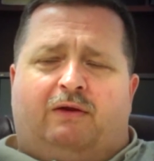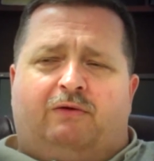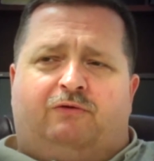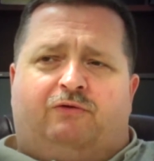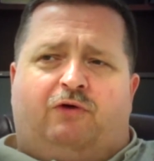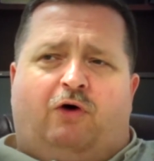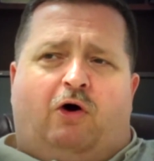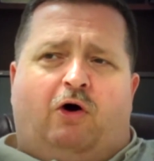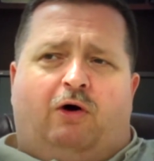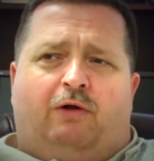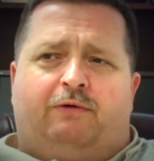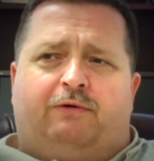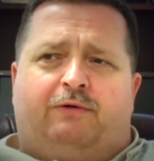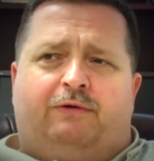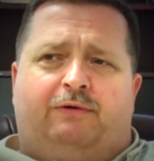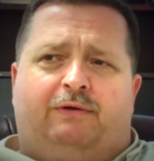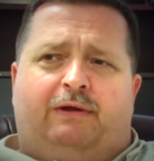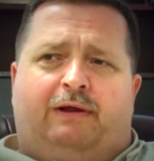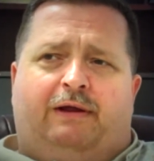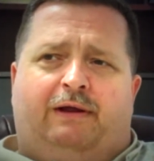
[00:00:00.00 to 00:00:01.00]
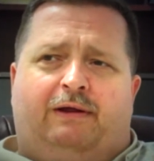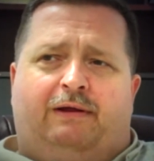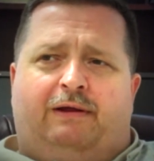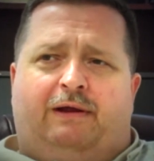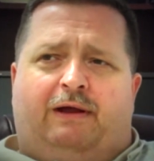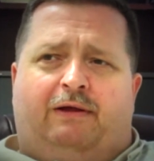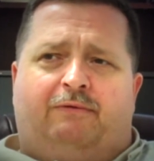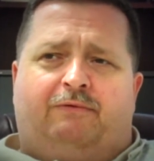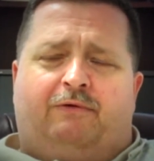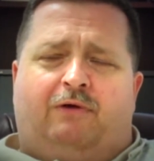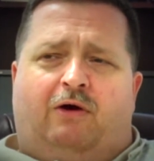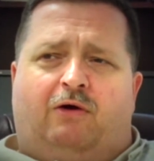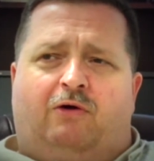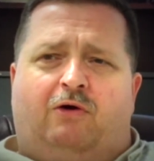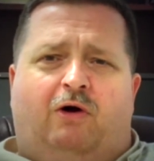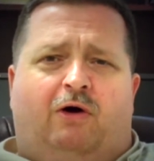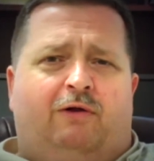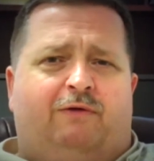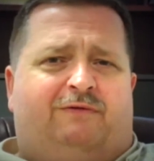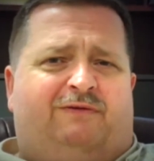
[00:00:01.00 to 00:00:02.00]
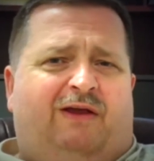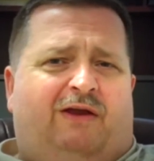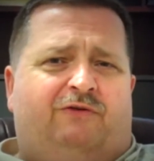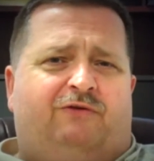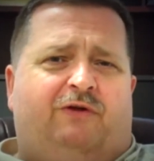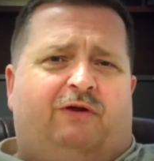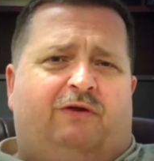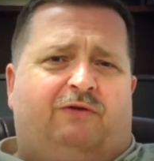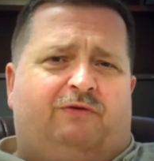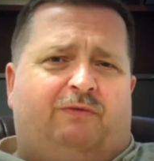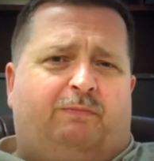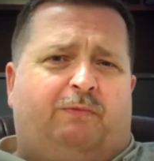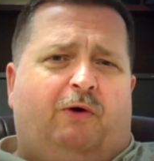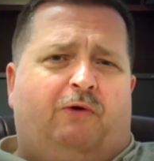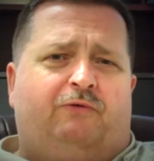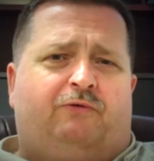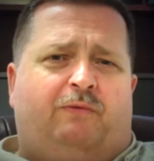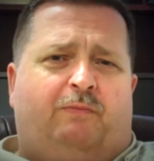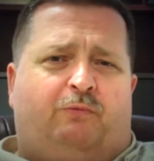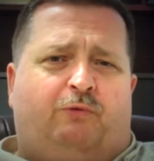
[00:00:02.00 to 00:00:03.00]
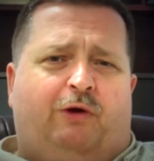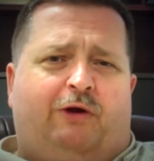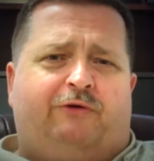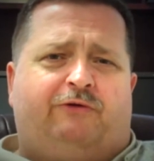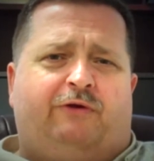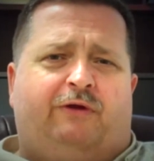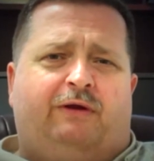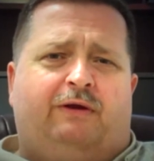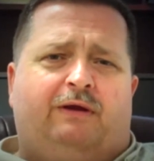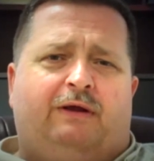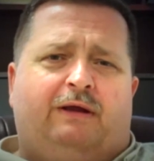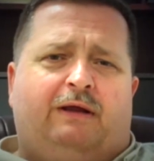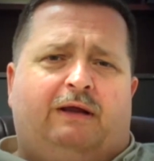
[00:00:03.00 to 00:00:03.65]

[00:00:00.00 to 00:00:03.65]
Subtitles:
taught, I'll call it teaching as opposed to preaching,